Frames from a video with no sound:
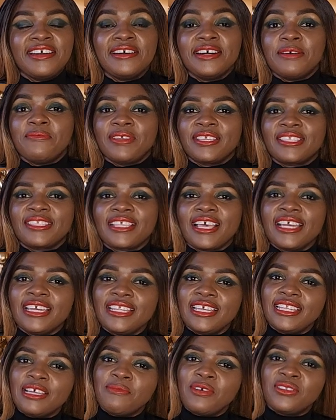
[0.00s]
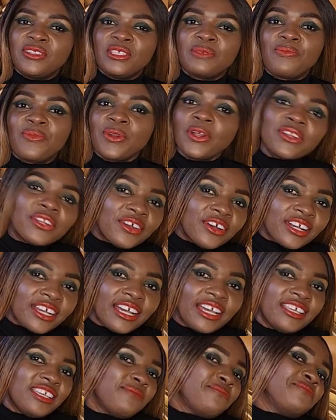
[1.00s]
I'm excited about this product.
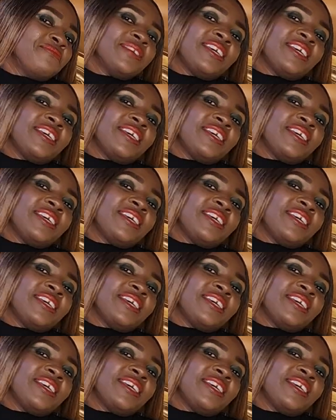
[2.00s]
I am